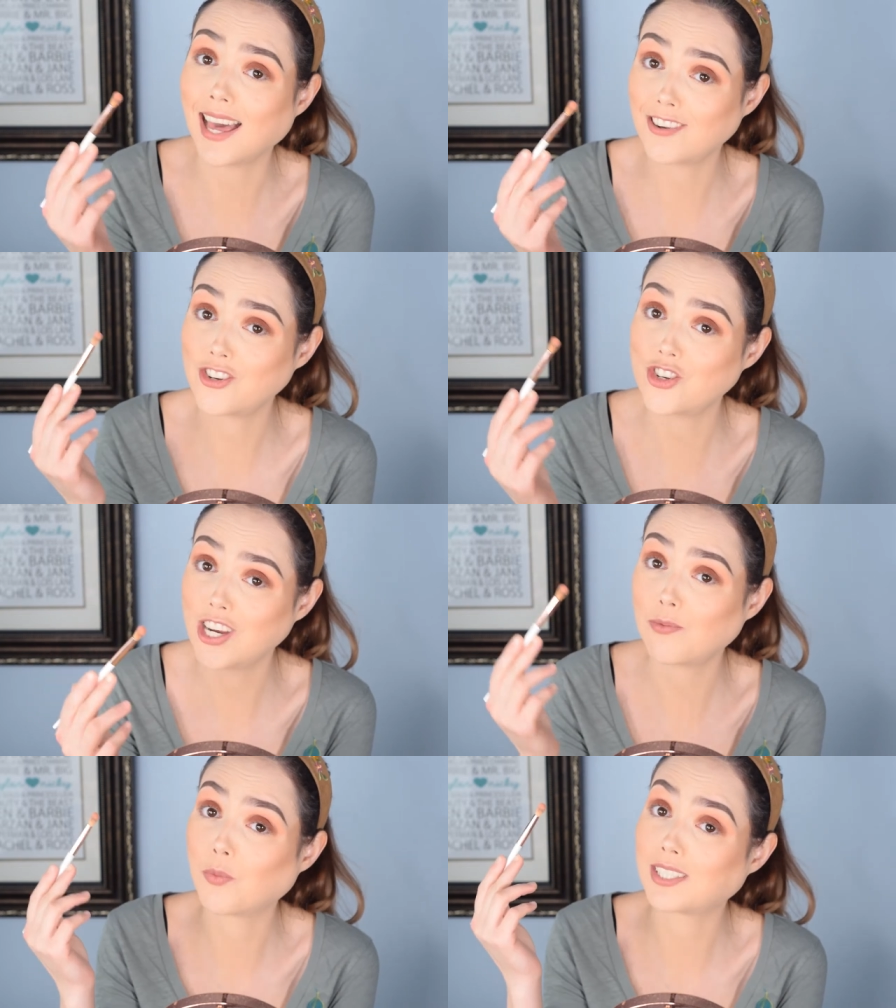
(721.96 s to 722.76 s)
that
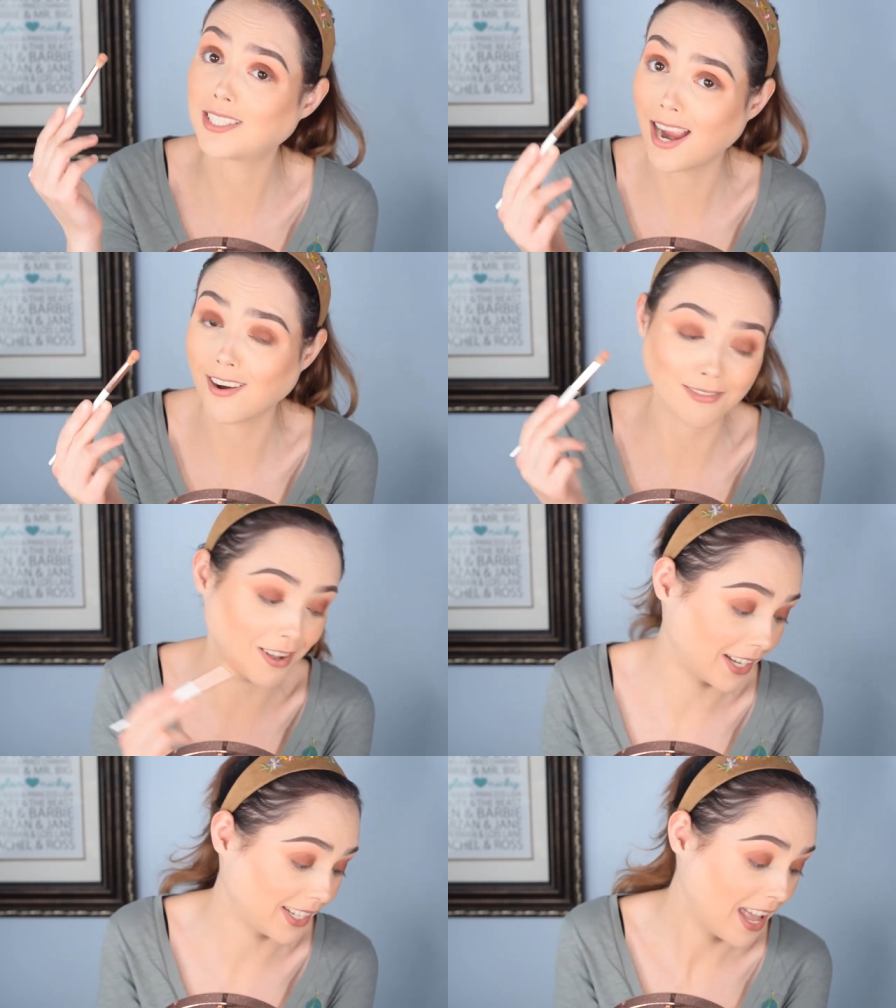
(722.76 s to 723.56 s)
shit was
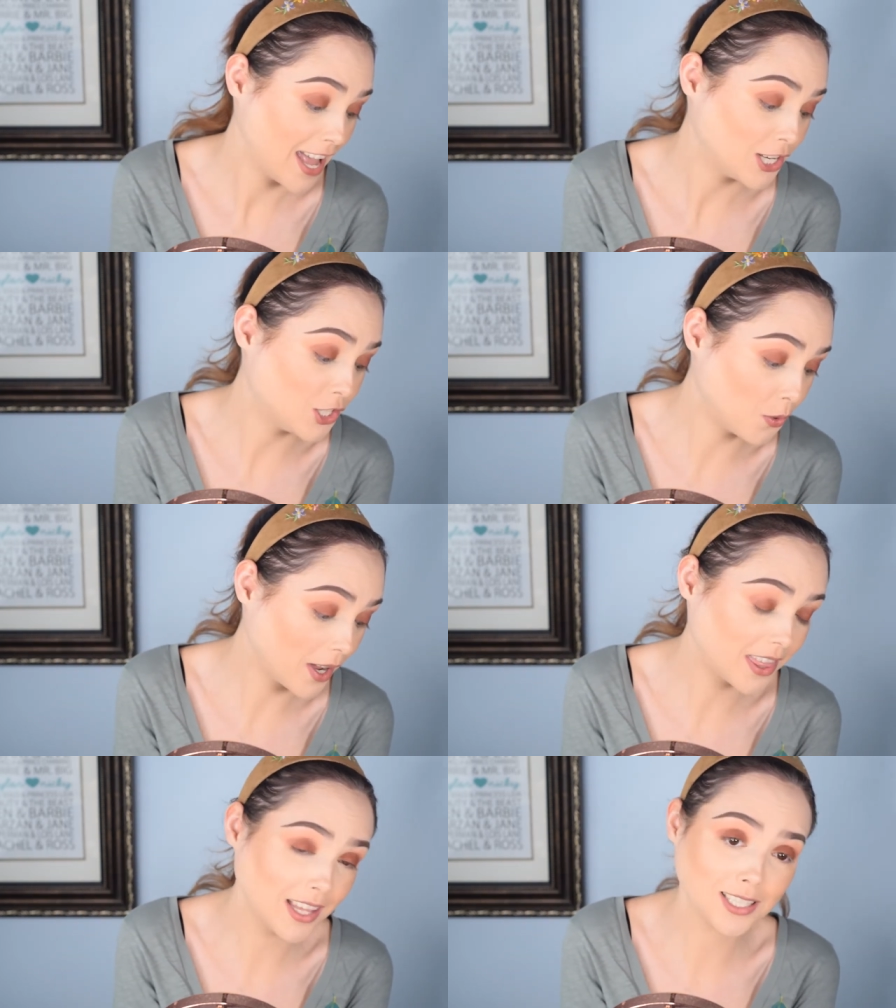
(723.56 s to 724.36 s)
terrifying. Do
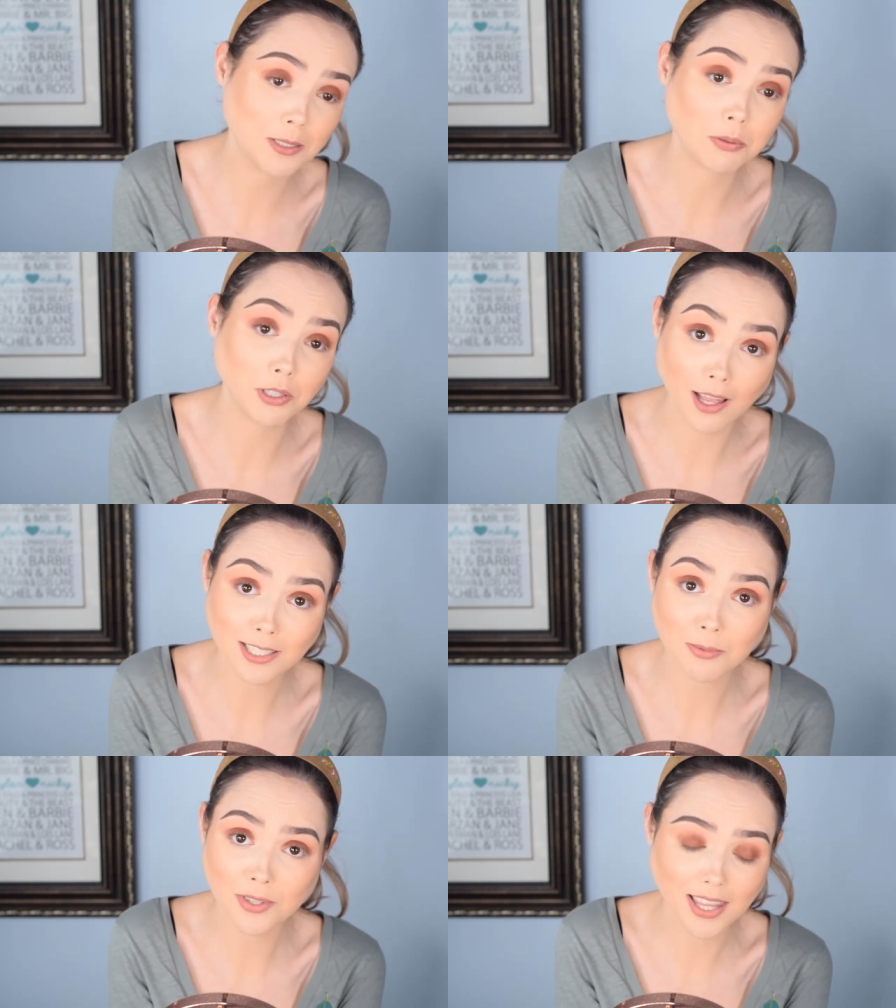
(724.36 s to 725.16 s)
I think it's
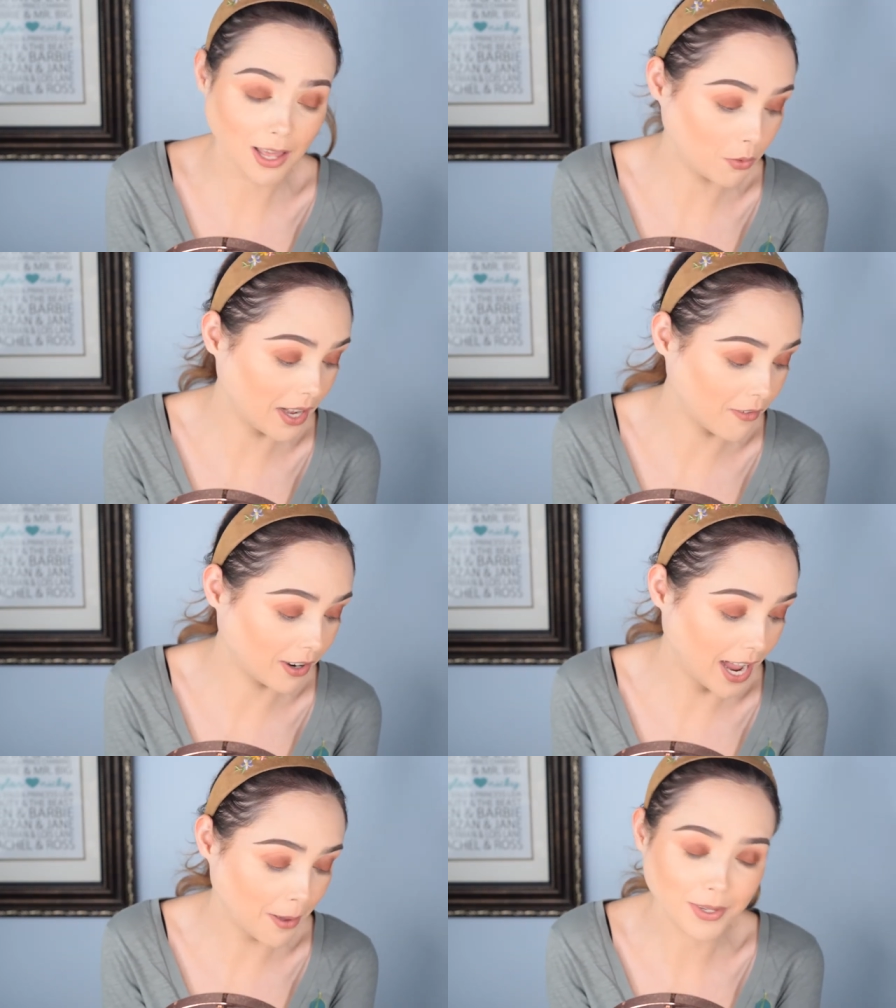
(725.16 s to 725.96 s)
plausible that that would
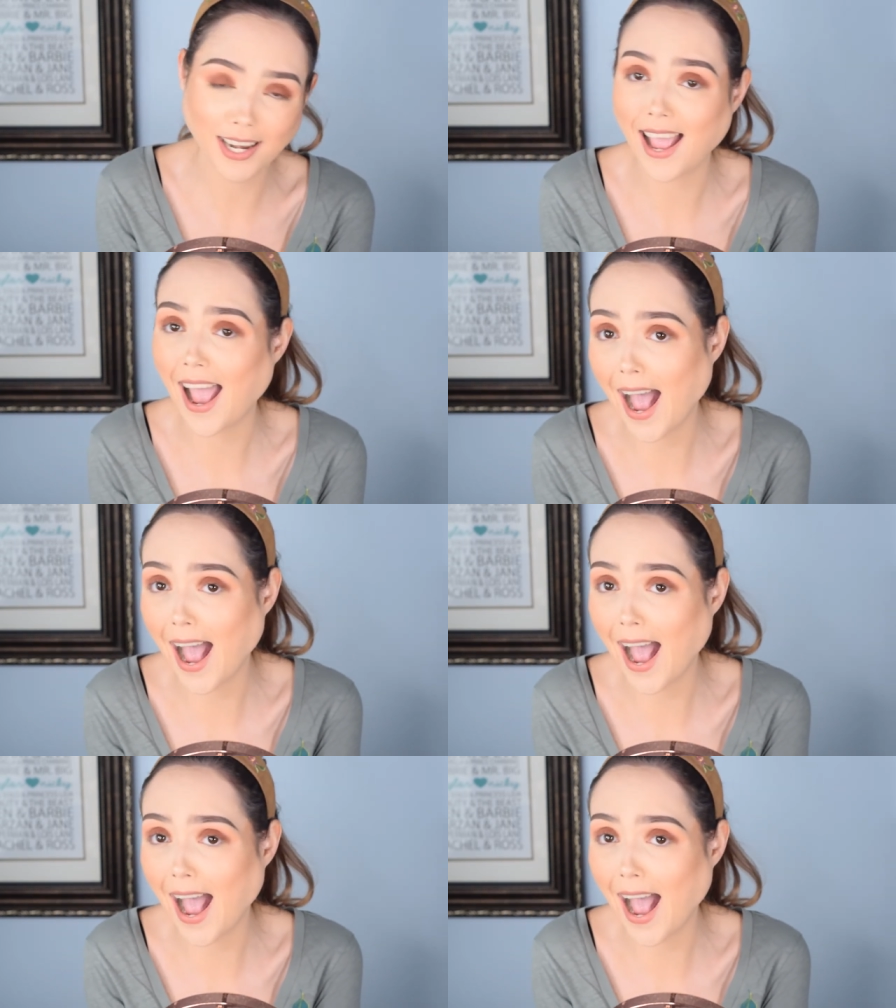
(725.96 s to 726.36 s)
ever happen?